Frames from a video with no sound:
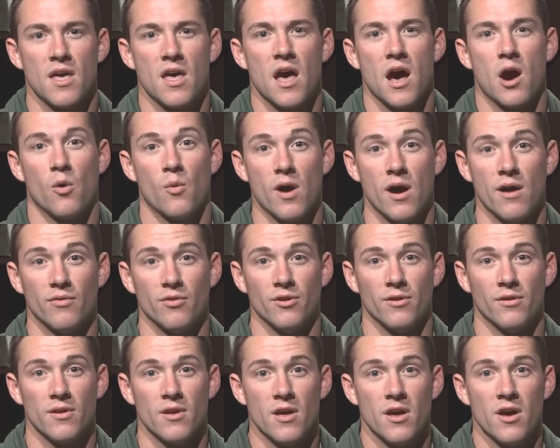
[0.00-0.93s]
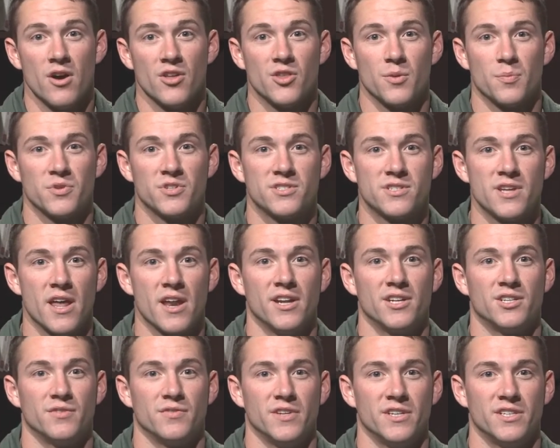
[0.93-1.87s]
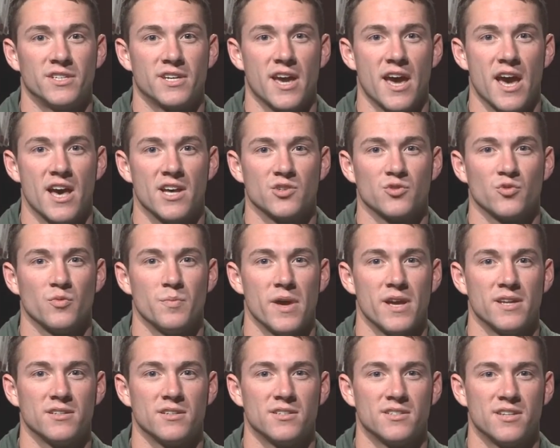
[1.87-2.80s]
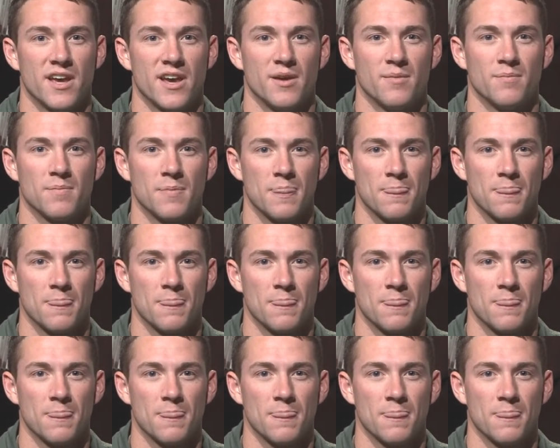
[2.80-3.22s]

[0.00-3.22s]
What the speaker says: However, the percentage of each gas remains the same.